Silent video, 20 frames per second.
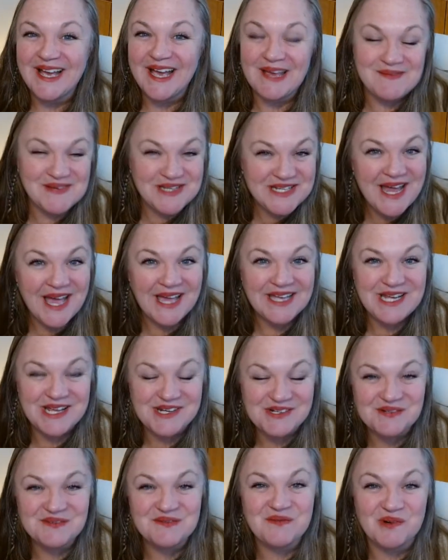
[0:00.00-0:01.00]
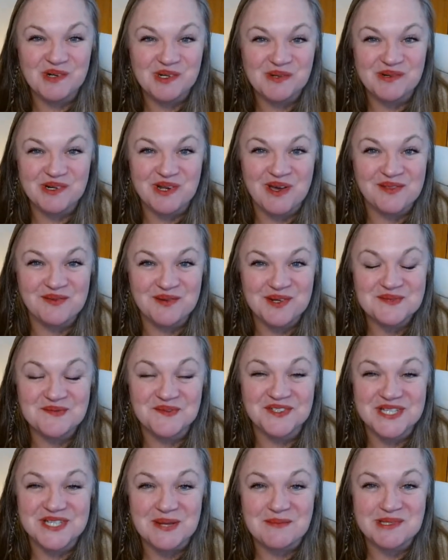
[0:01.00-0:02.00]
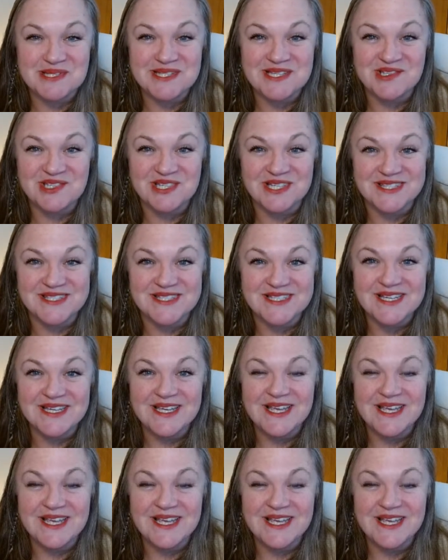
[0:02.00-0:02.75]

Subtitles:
I mean, 941 authorized full-time positions.